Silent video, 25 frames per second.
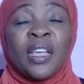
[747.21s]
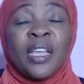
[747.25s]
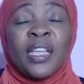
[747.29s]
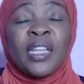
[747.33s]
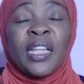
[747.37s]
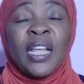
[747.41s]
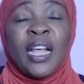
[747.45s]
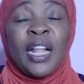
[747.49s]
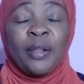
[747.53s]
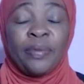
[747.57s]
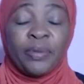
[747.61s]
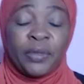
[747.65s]

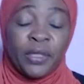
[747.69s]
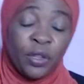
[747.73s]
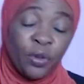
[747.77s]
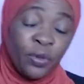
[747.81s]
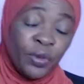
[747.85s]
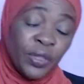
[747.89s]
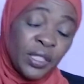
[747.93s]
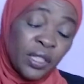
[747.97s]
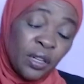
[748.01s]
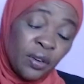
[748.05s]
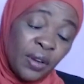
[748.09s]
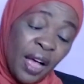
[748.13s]
It helps.
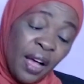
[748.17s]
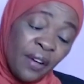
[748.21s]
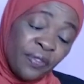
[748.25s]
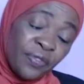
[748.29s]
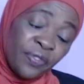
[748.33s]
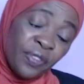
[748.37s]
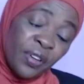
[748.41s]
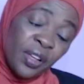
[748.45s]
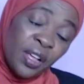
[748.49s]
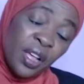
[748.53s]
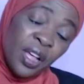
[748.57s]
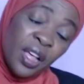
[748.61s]
We still
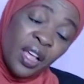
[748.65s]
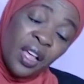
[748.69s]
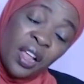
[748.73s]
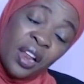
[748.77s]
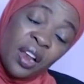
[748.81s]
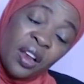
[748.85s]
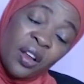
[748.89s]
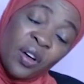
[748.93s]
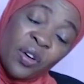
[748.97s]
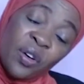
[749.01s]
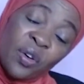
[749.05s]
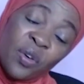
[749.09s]
have a
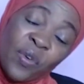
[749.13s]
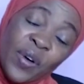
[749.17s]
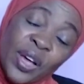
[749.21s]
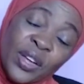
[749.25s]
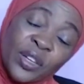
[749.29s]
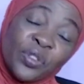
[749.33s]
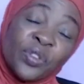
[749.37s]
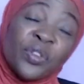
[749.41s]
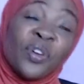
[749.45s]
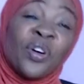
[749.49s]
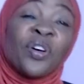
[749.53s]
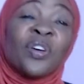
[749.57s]
long
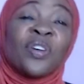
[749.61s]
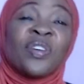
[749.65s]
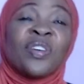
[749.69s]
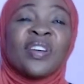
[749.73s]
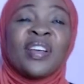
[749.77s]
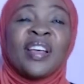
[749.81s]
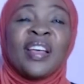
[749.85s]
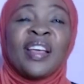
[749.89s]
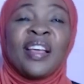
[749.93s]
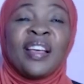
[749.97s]
way to go.